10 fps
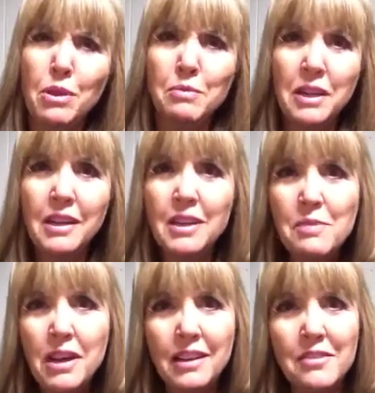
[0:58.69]
I mean,
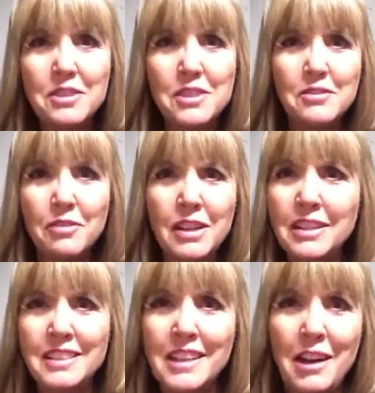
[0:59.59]
come on, life is fun.
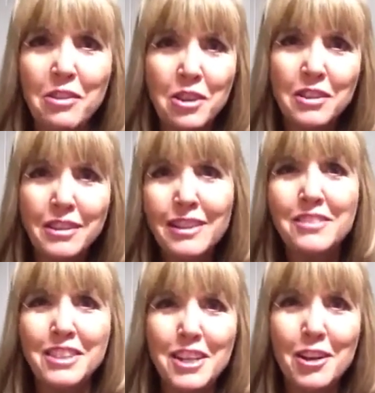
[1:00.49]
Let's get out there and
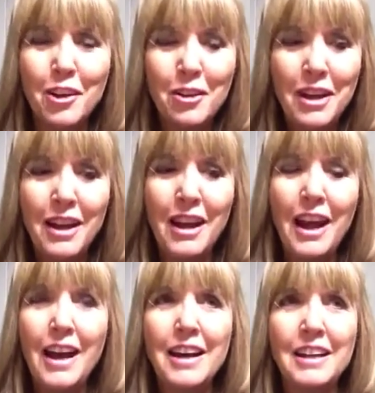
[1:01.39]
live it, you know.
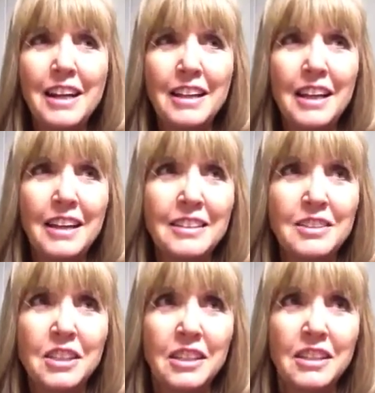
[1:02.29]
And